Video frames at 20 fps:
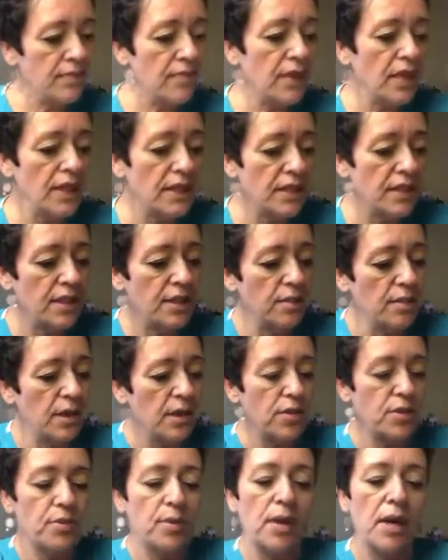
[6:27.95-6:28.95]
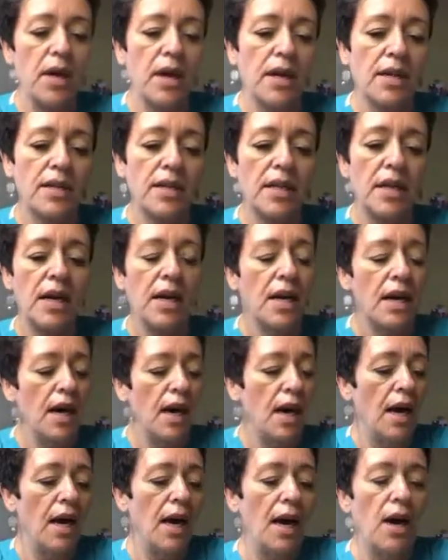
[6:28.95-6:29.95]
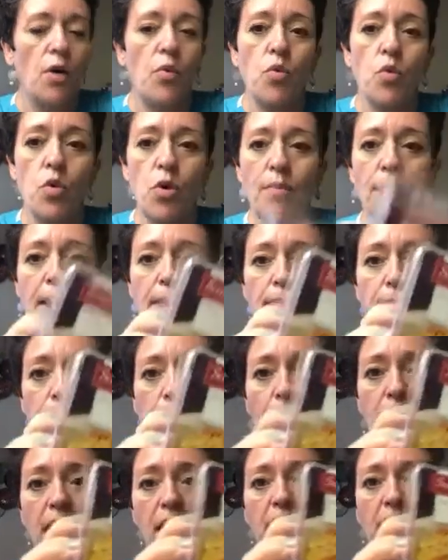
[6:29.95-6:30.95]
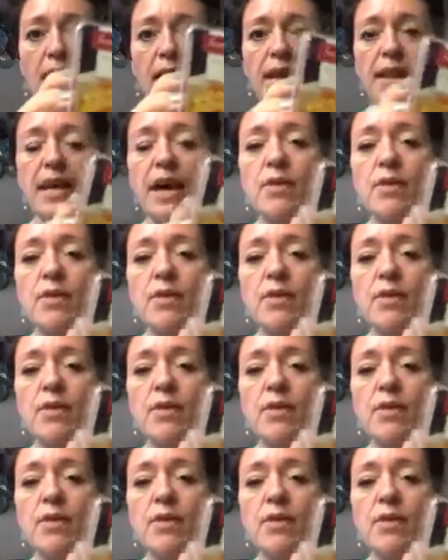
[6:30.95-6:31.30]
Let's see what else we got. Warm apple pie.